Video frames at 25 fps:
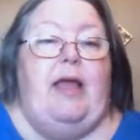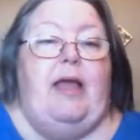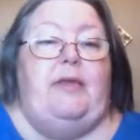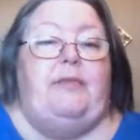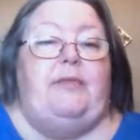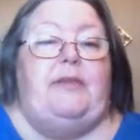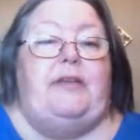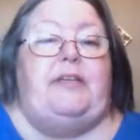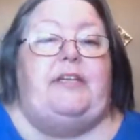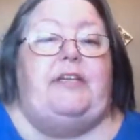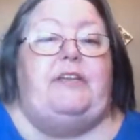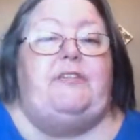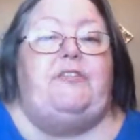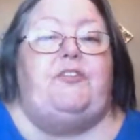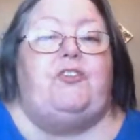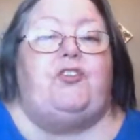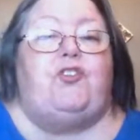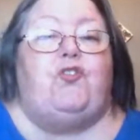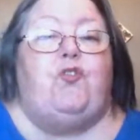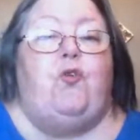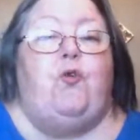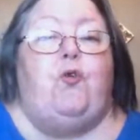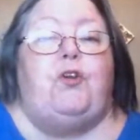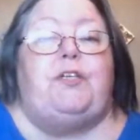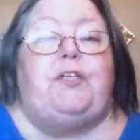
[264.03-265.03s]
They did the
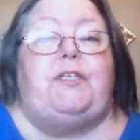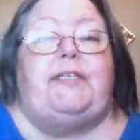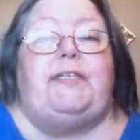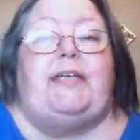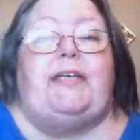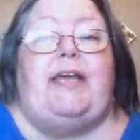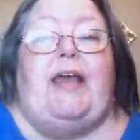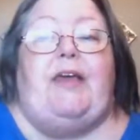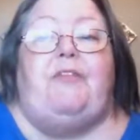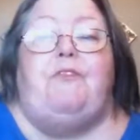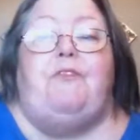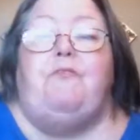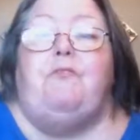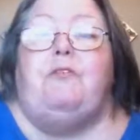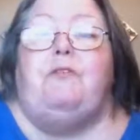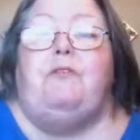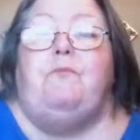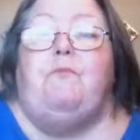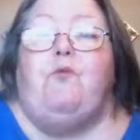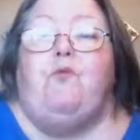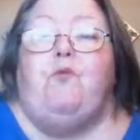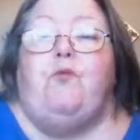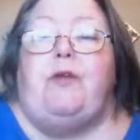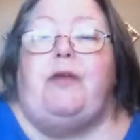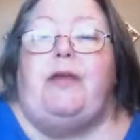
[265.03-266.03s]
chores together in the
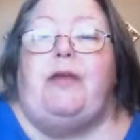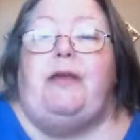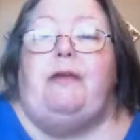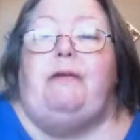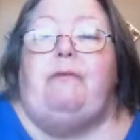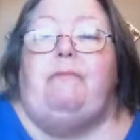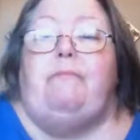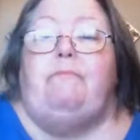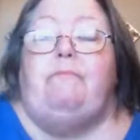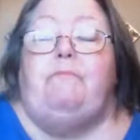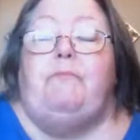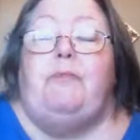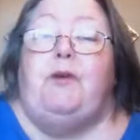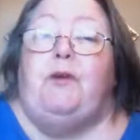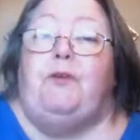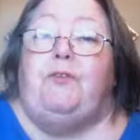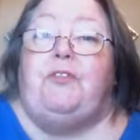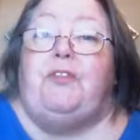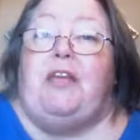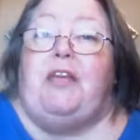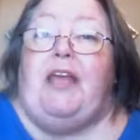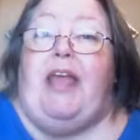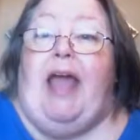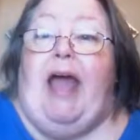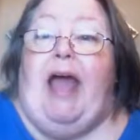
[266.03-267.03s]
morning,
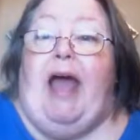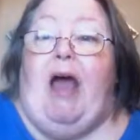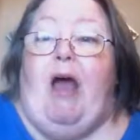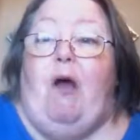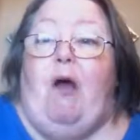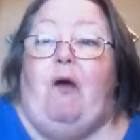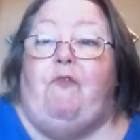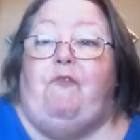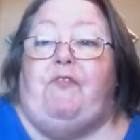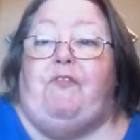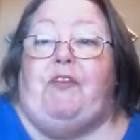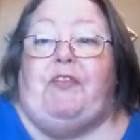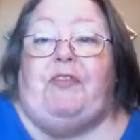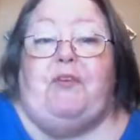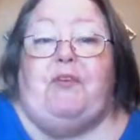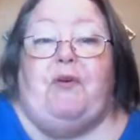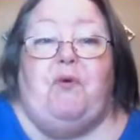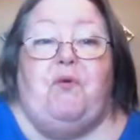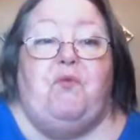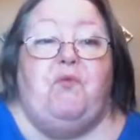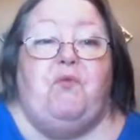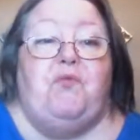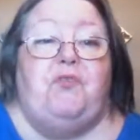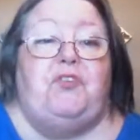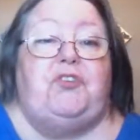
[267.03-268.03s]
milked the cow, fed the
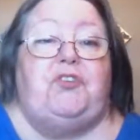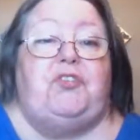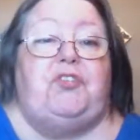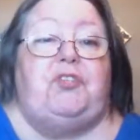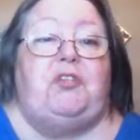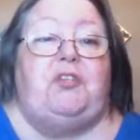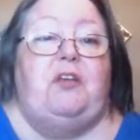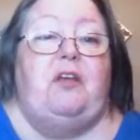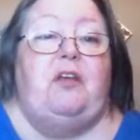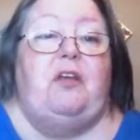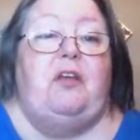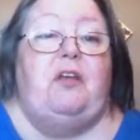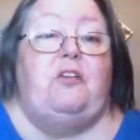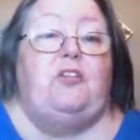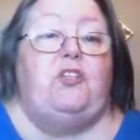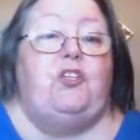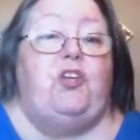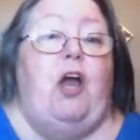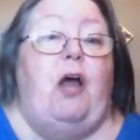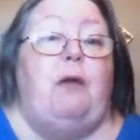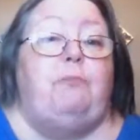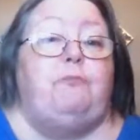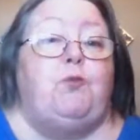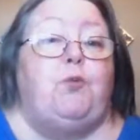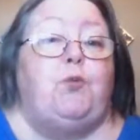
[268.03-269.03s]
horse,
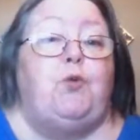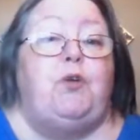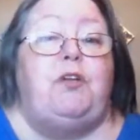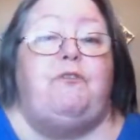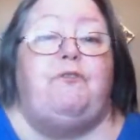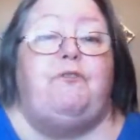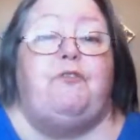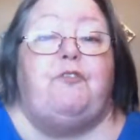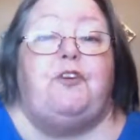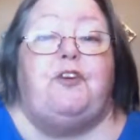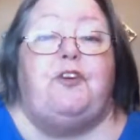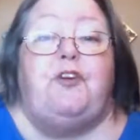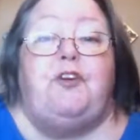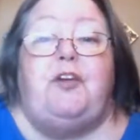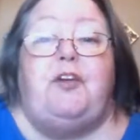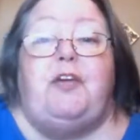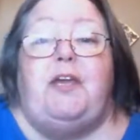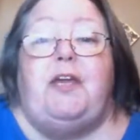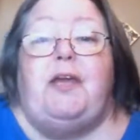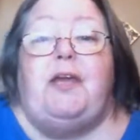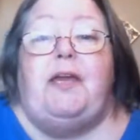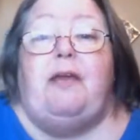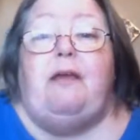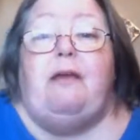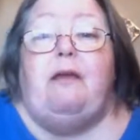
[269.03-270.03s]
chopped wood for
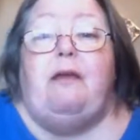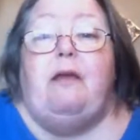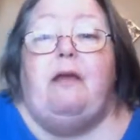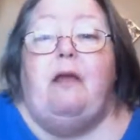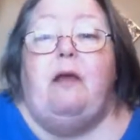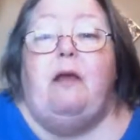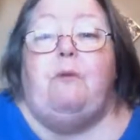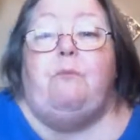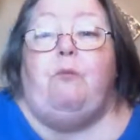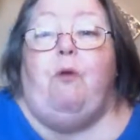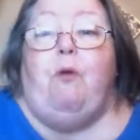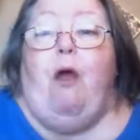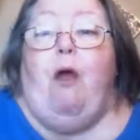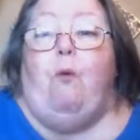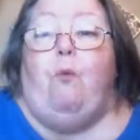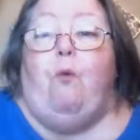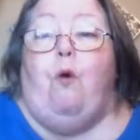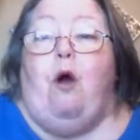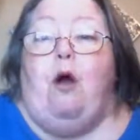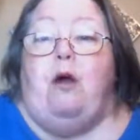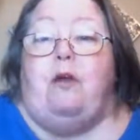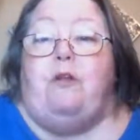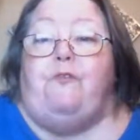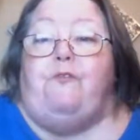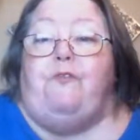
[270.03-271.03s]
cooking, brought
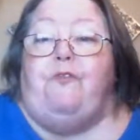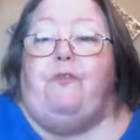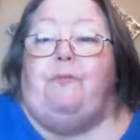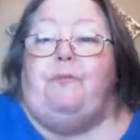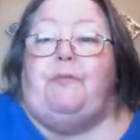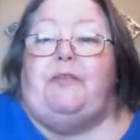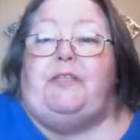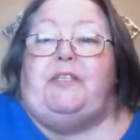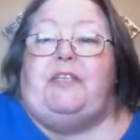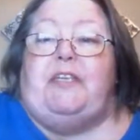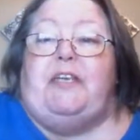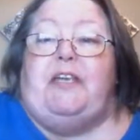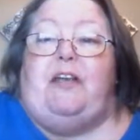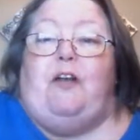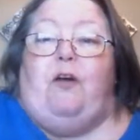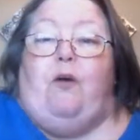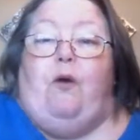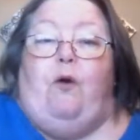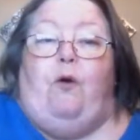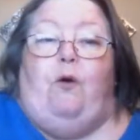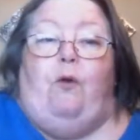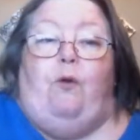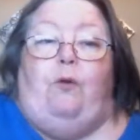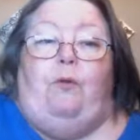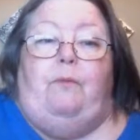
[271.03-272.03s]
water from the
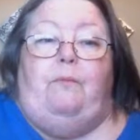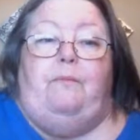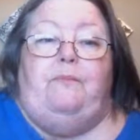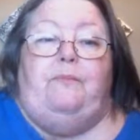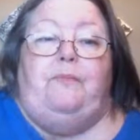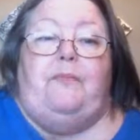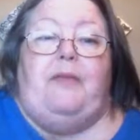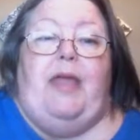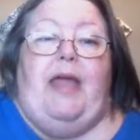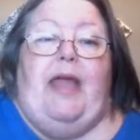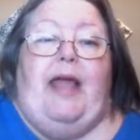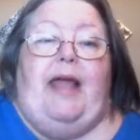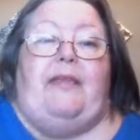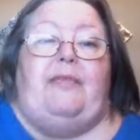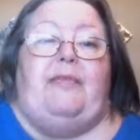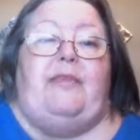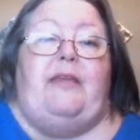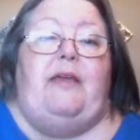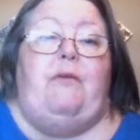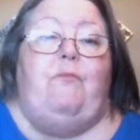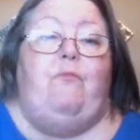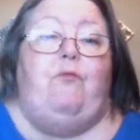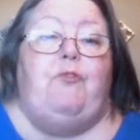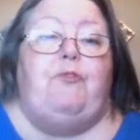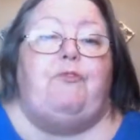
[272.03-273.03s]
sinkhole, and
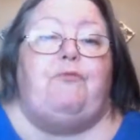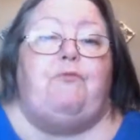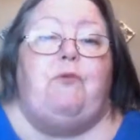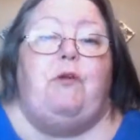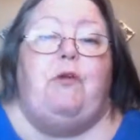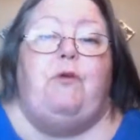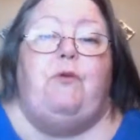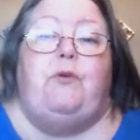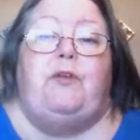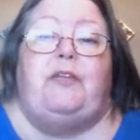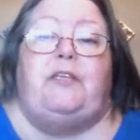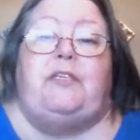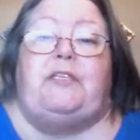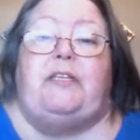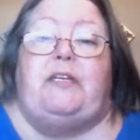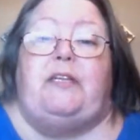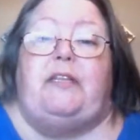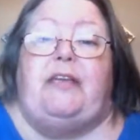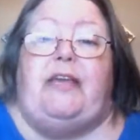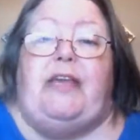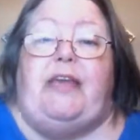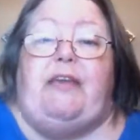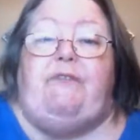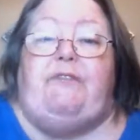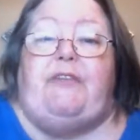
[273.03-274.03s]
then were through
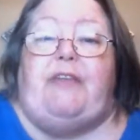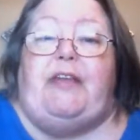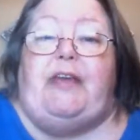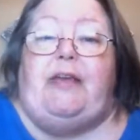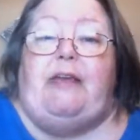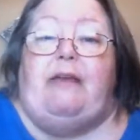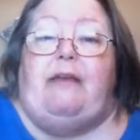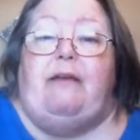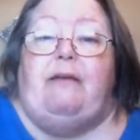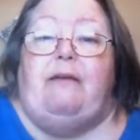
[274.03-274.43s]
until evening.